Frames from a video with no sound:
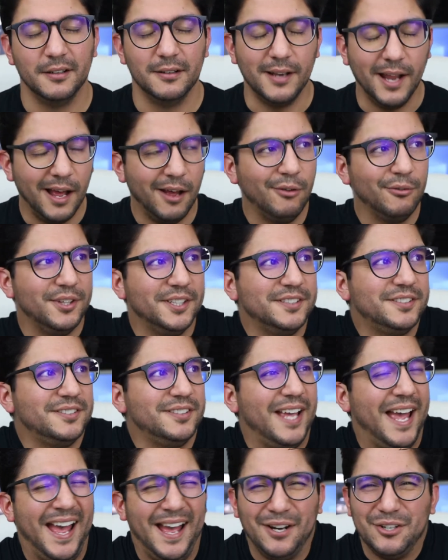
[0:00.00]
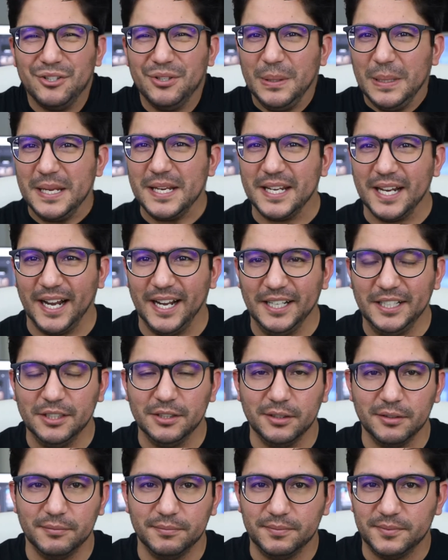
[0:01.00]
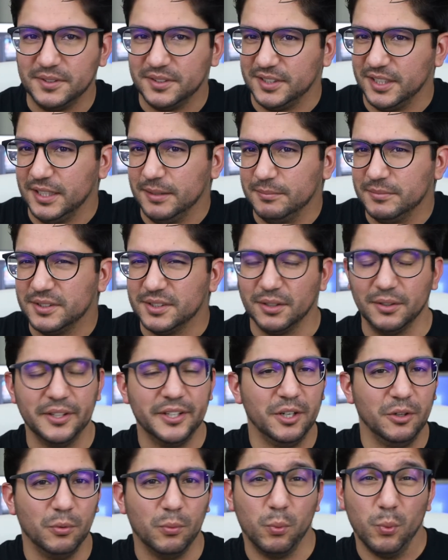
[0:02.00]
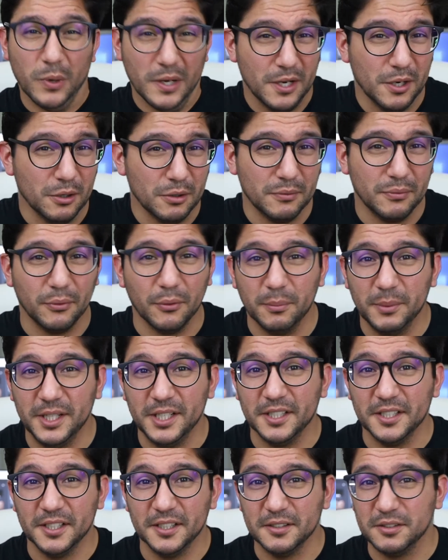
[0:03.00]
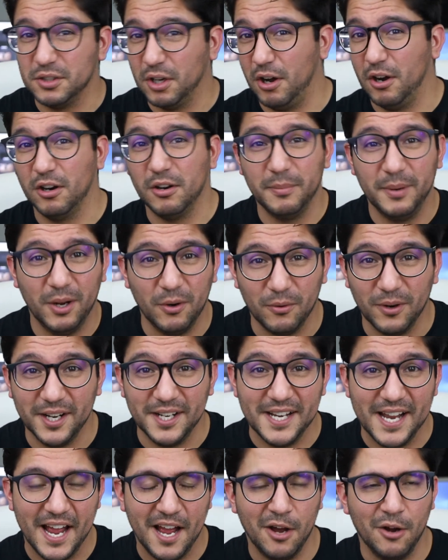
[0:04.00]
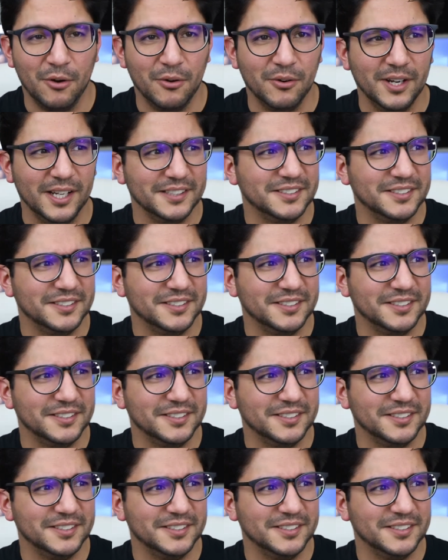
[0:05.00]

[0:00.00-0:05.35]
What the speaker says: Now, this actually kind of seems a little weird for me to talk about right now,